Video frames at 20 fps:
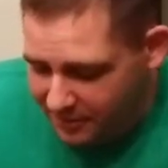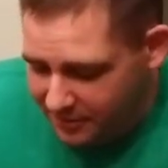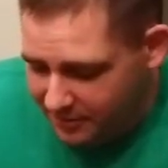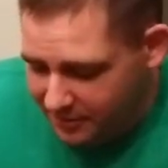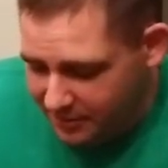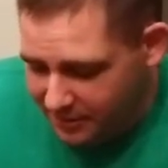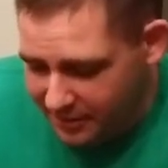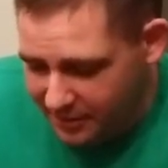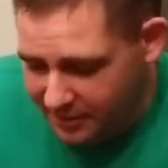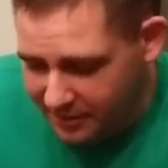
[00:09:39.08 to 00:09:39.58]

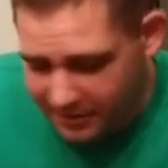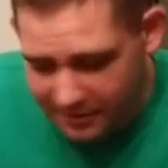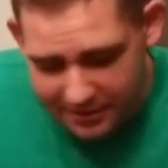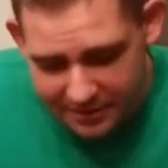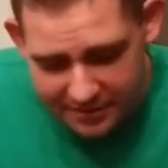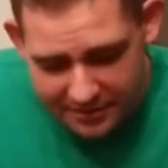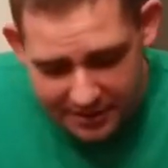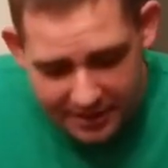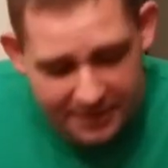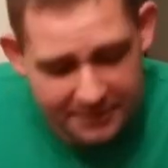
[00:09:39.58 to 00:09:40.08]
And,
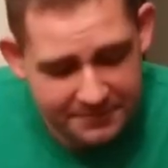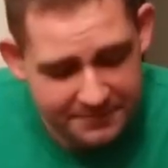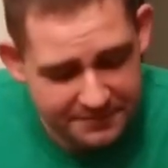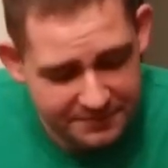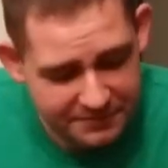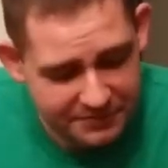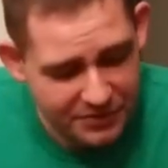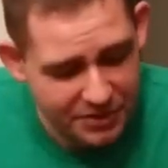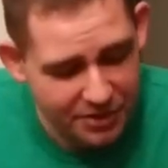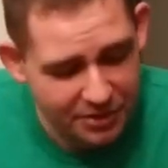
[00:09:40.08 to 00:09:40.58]
yeah.
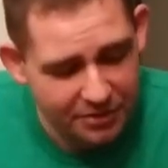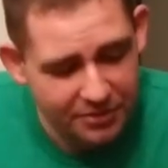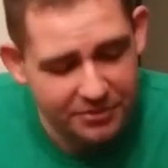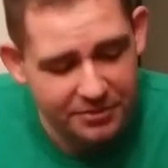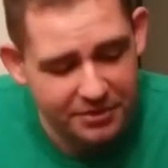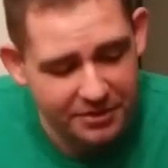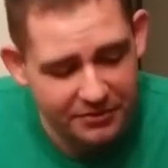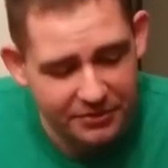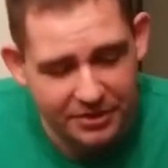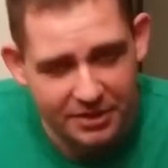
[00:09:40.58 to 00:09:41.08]
So
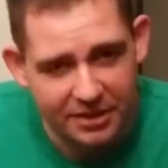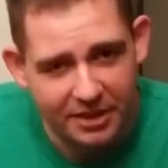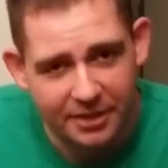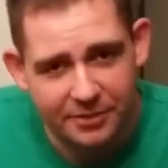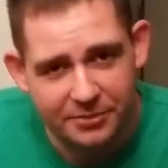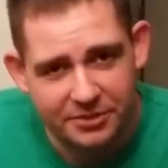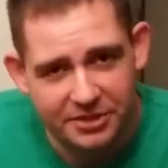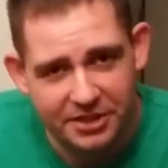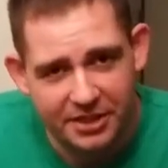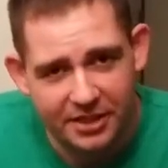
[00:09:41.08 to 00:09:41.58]
if you liked
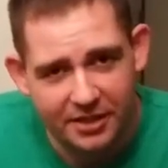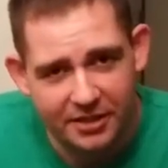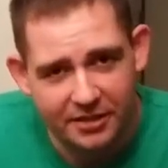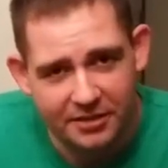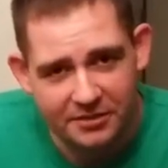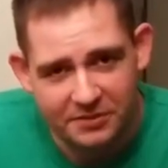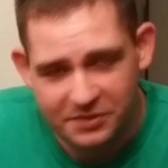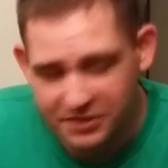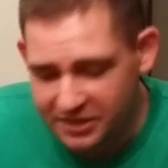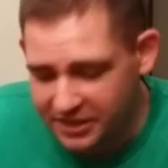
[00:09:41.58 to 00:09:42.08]
what you
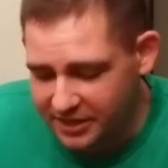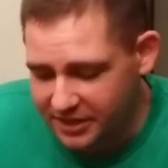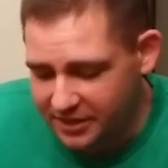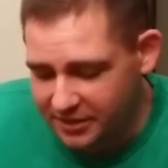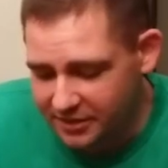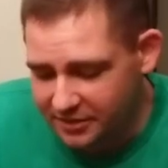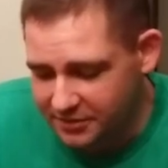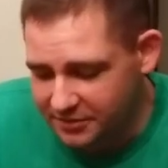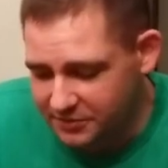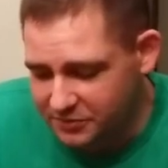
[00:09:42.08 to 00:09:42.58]
see
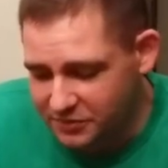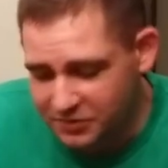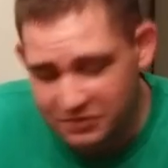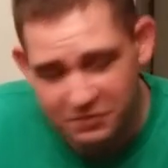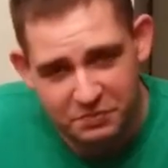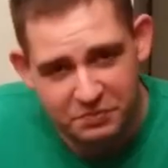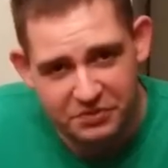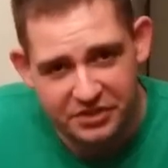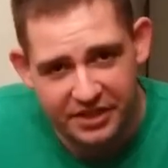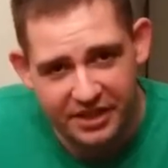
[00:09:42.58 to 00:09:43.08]
here, you
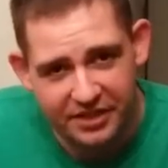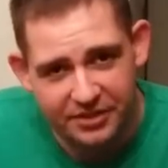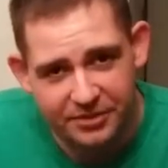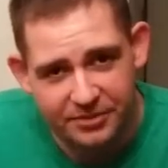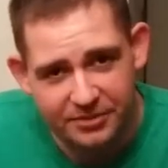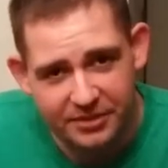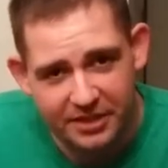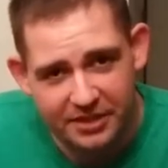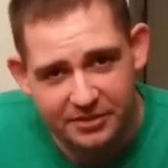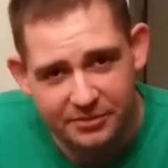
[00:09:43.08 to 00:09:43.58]
stay tuned
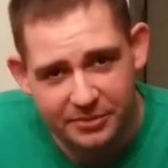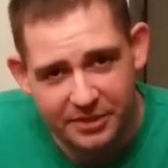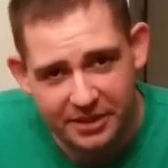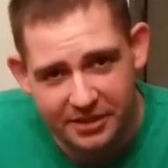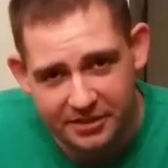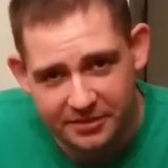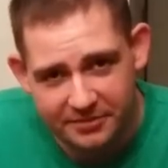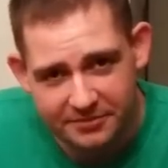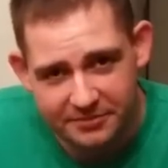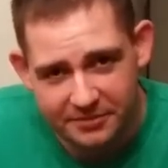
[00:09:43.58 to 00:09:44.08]
next
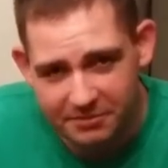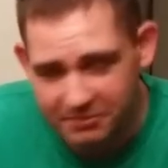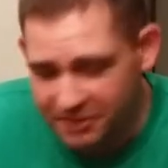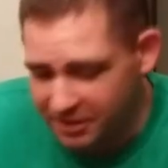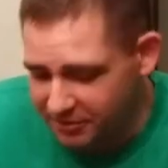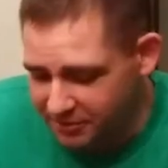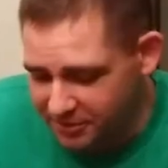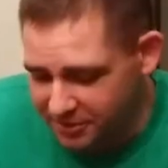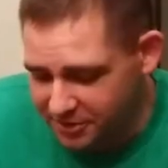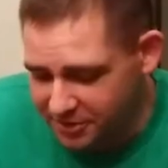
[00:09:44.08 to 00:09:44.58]
week. Not
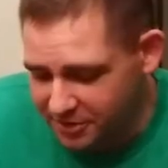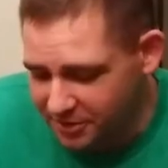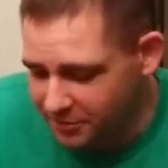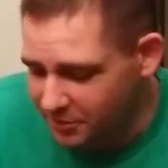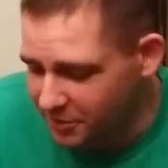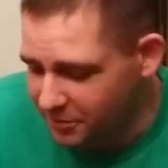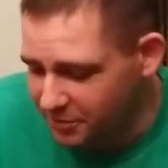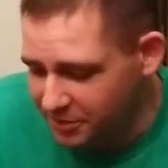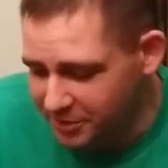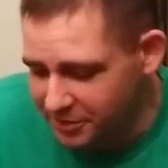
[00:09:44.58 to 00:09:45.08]
really sure
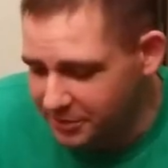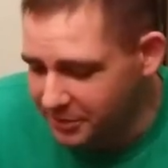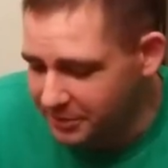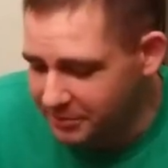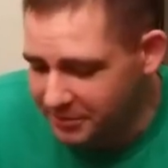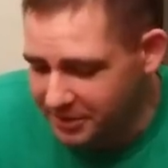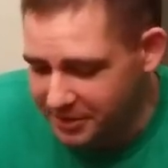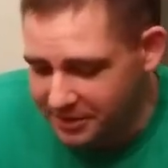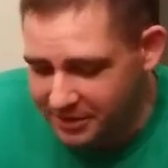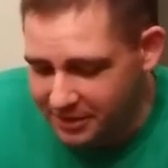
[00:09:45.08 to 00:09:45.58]
what we're doing,
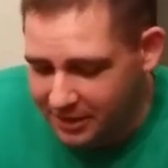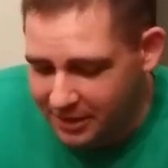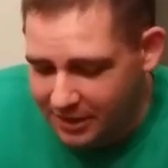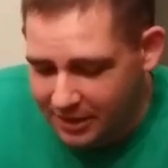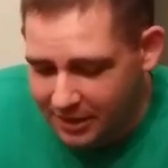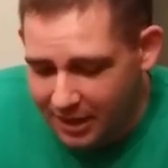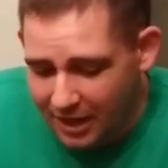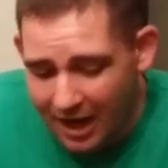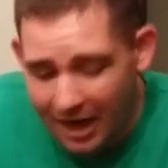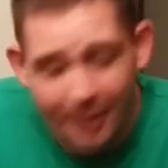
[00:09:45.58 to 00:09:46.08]
but
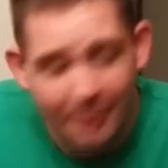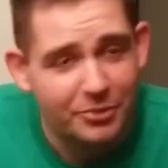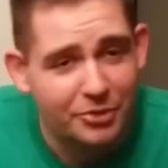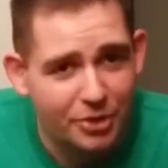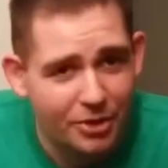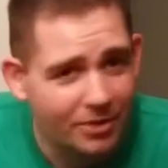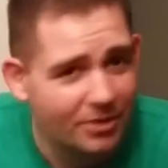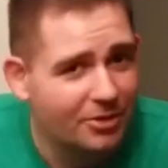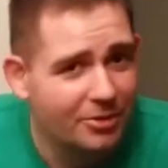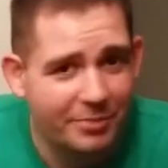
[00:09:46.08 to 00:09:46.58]
I'm
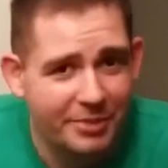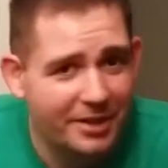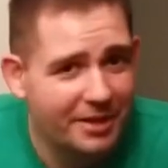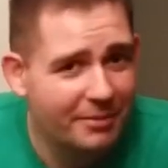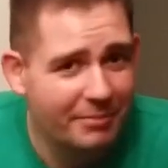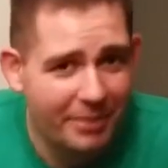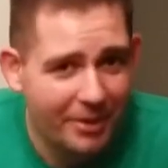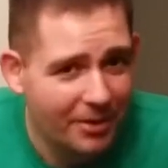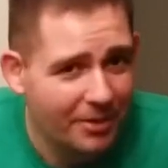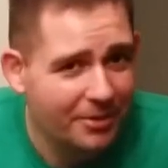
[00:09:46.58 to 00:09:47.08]
sure it'll be a
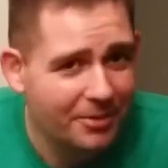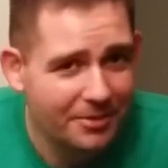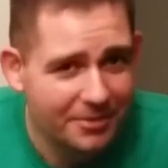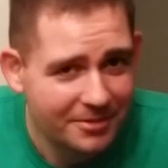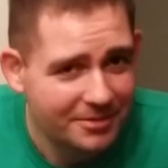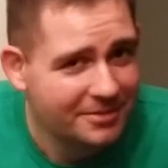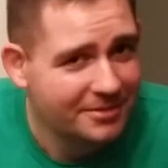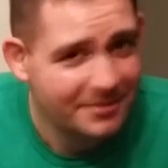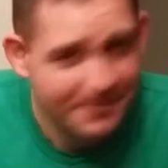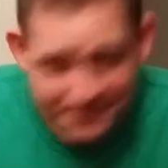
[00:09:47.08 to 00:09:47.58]

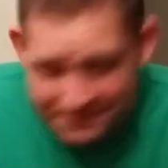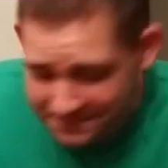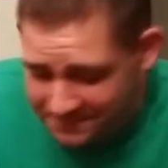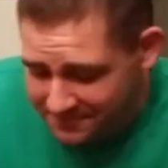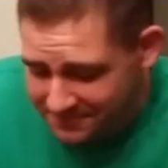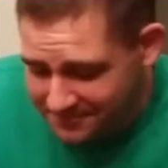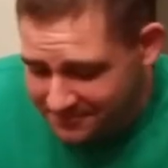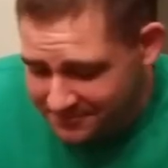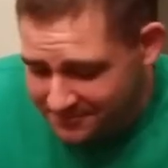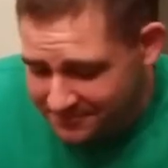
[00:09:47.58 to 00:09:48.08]
bowl.
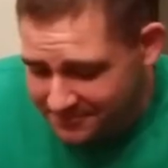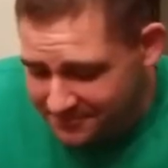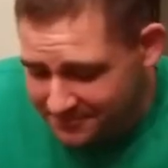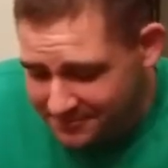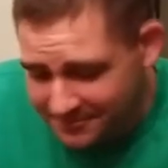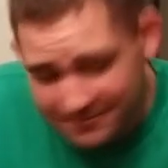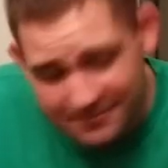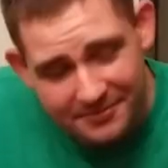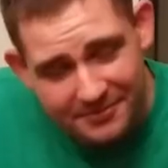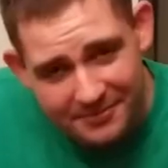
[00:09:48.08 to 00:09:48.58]

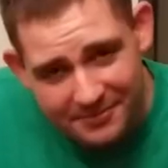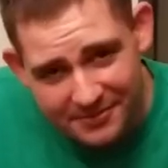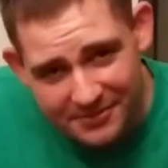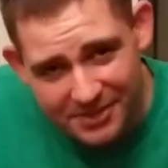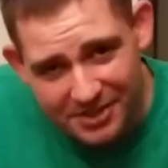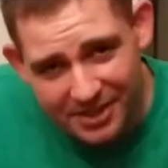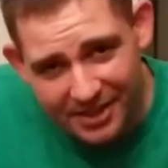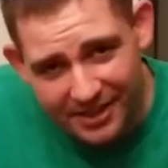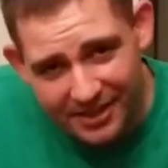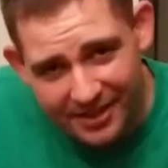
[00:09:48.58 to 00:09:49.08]

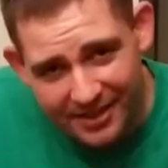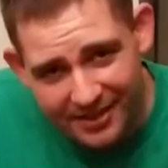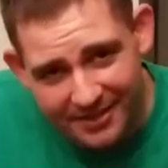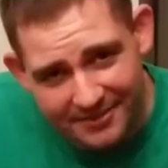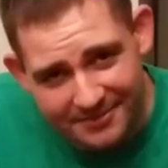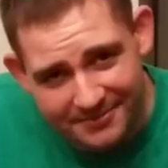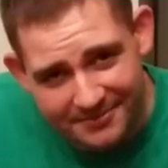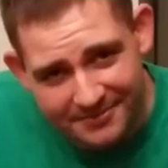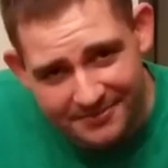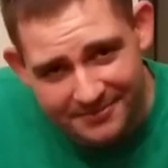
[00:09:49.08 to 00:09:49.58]
See you then.
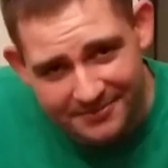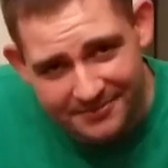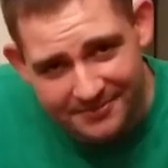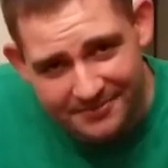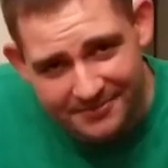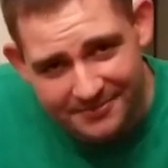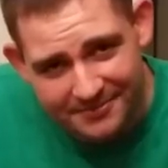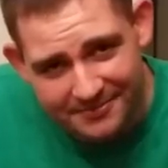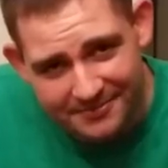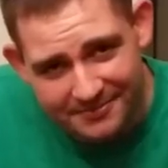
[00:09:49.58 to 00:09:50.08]

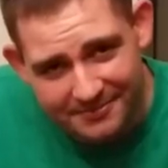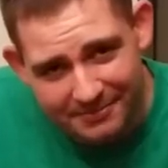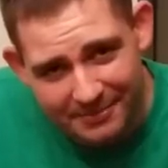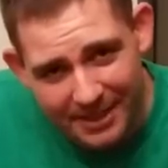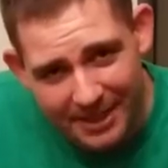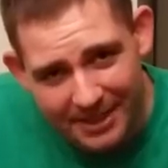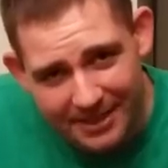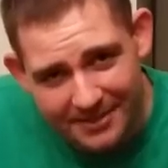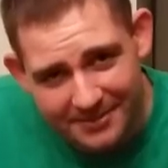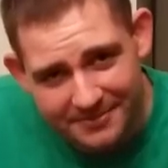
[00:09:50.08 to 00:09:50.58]

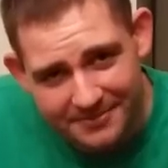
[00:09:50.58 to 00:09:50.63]
Bye.